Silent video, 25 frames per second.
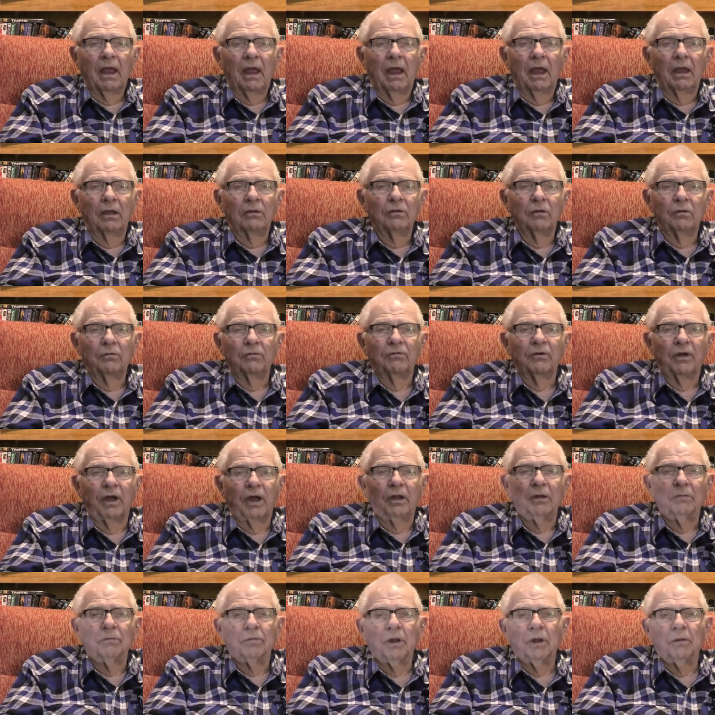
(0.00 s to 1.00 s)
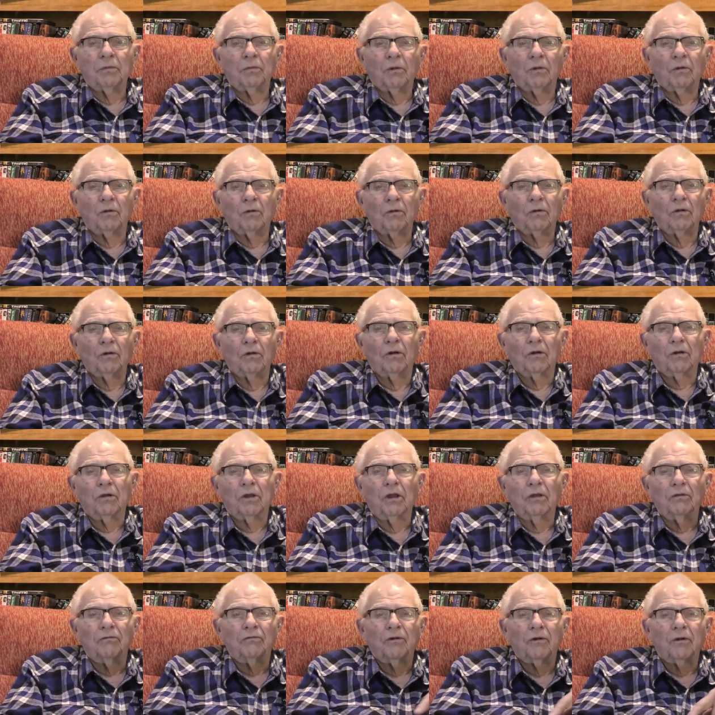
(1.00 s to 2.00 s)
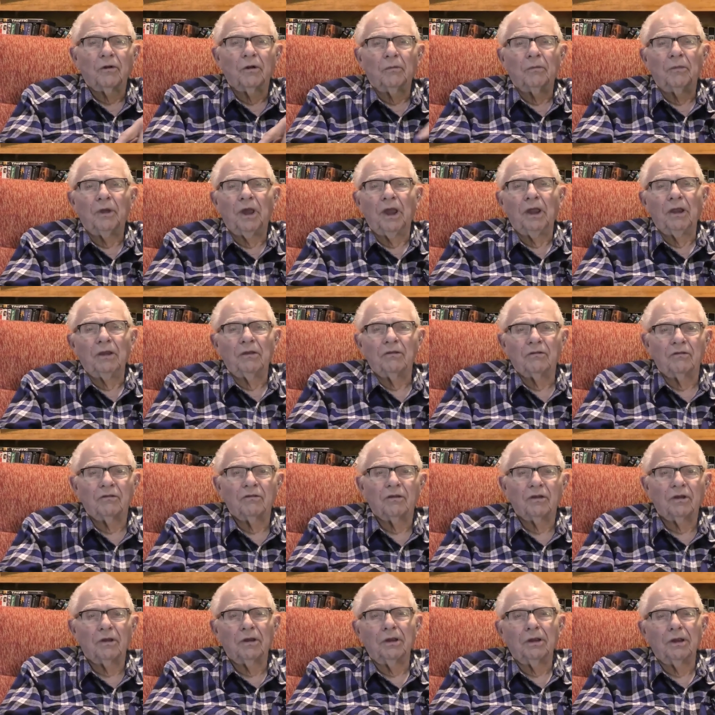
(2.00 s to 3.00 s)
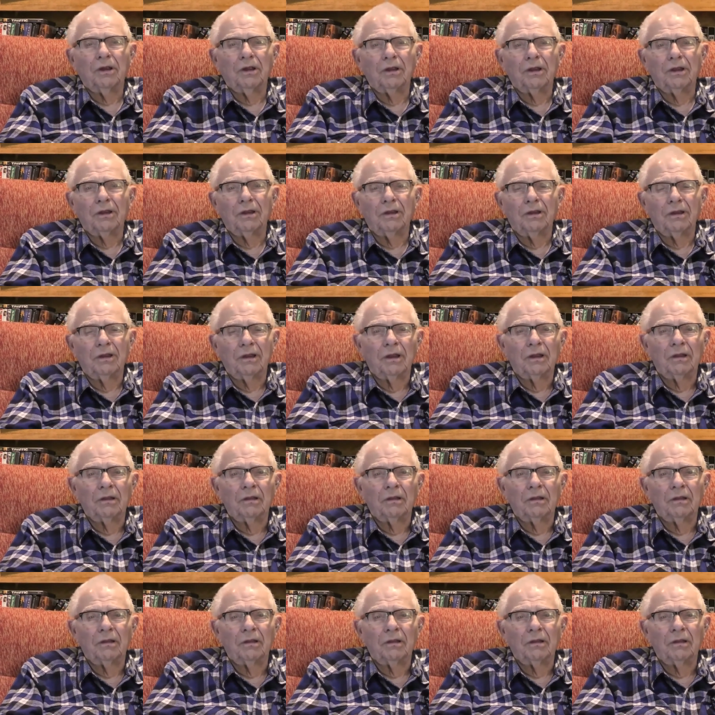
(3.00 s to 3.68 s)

and you find people who are looking for a mate, see, and